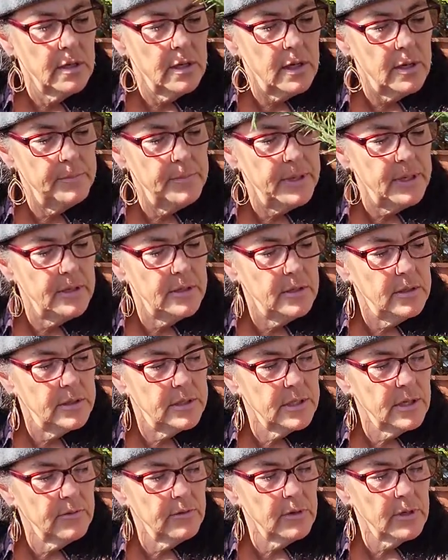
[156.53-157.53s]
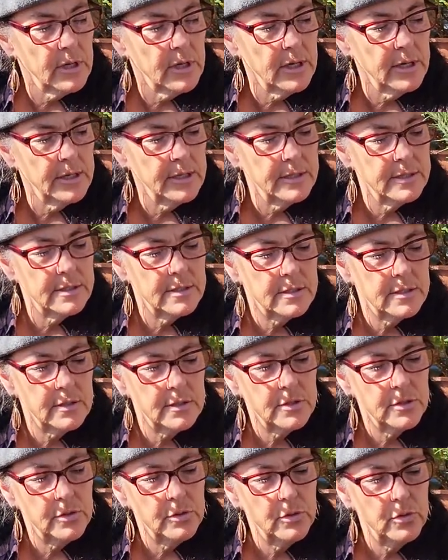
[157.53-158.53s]
I made several cuttings
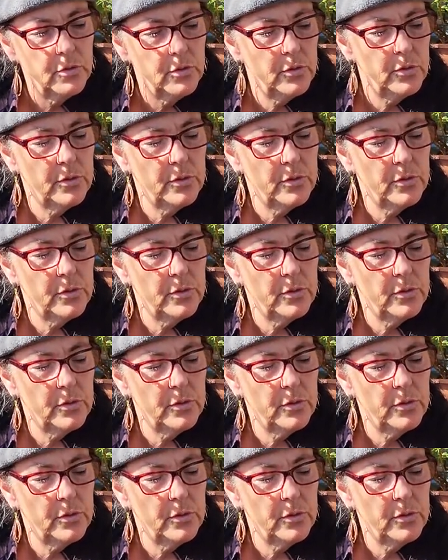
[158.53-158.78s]
to